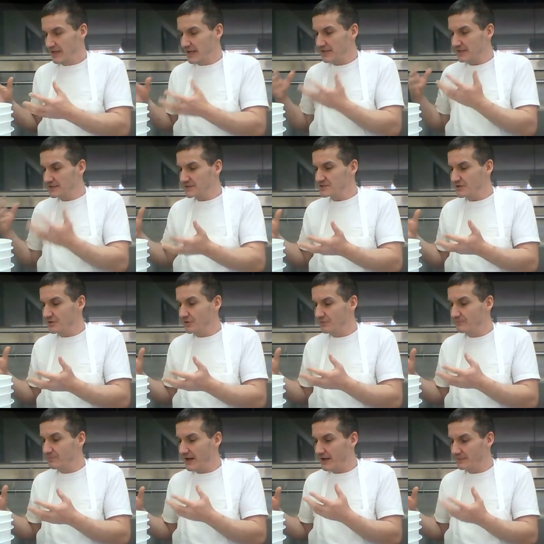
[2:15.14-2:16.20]
And it doesn't go
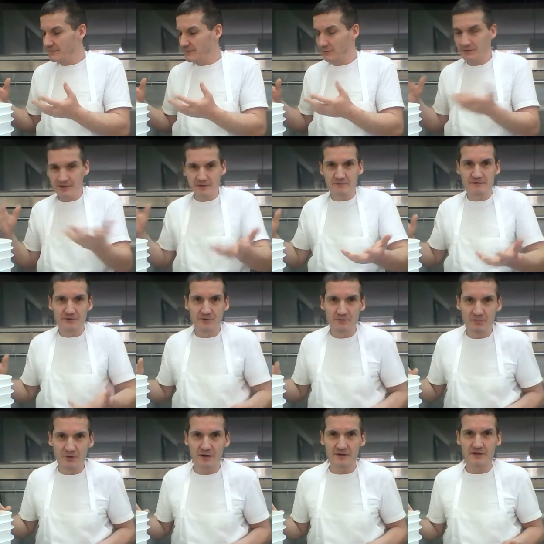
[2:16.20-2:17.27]
bad. Well, think of your own
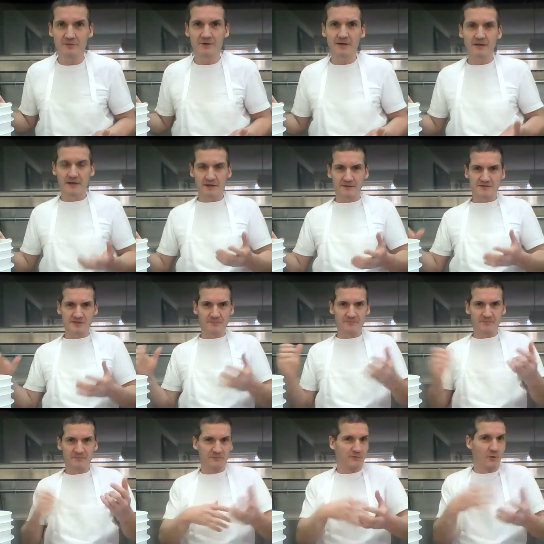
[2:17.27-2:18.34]
body, right? Like if
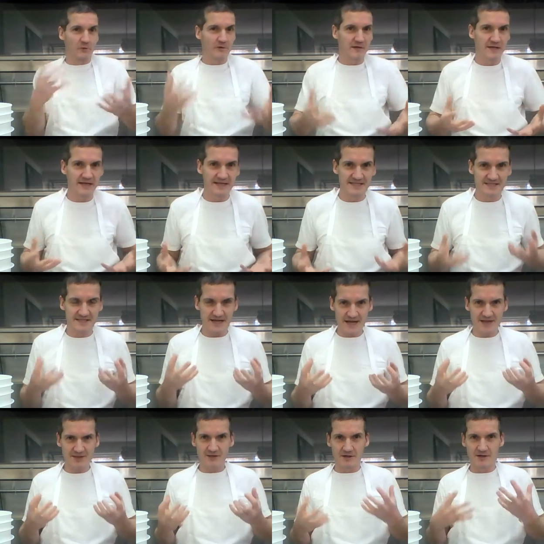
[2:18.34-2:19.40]
something foreign gets
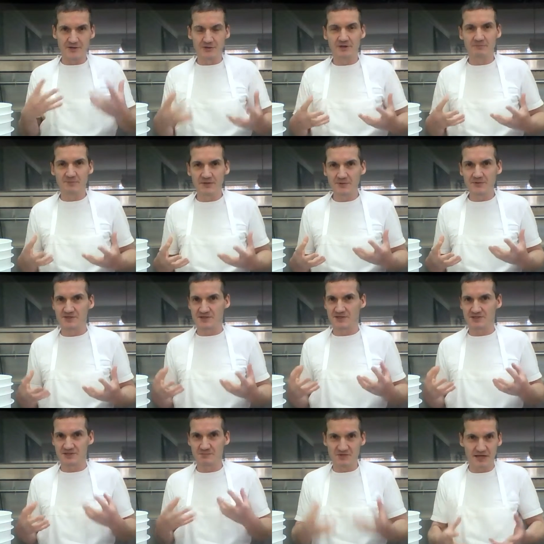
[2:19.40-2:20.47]
in there, your immune
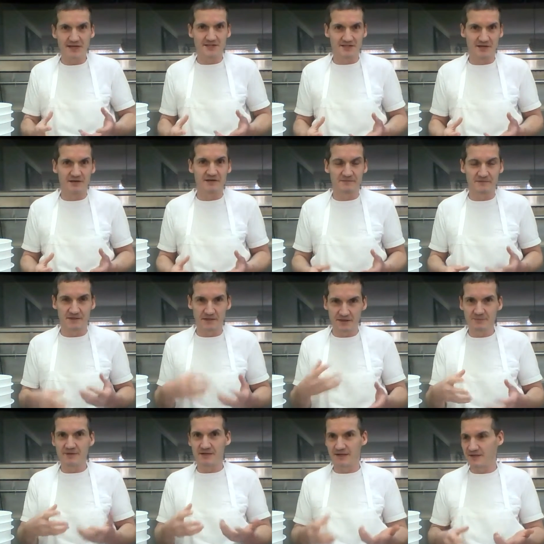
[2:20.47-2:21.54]
system takes care of it,
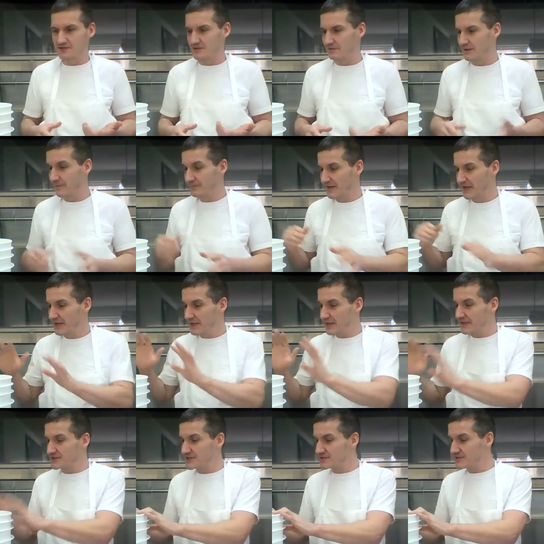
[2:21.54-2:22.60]
eliminates it, right?
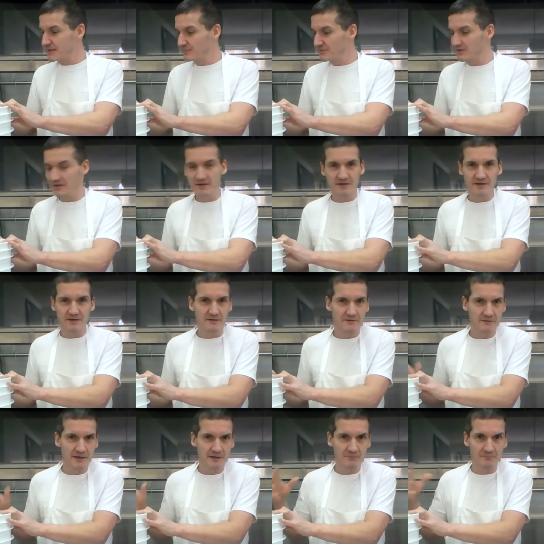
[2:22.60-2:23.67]
And it's the same thing in here,
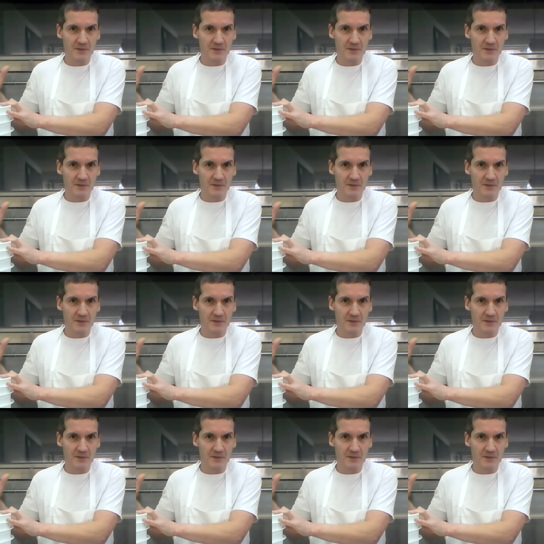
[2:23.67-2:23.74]
right?